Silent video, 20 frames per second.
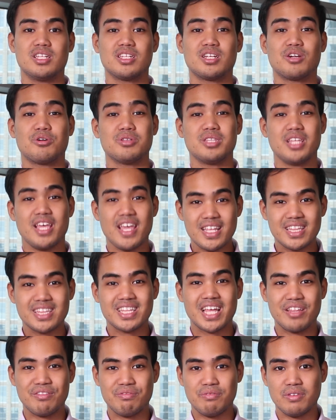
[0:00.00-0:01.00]
at around
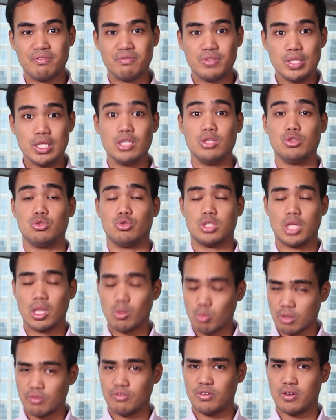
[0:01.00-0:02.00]
8,950 to
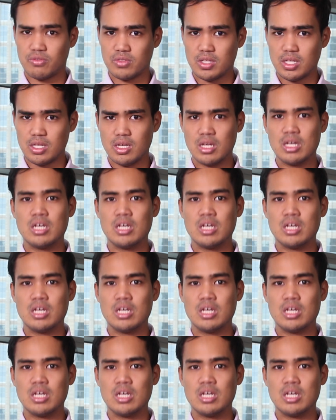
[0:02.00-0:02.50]
9,150.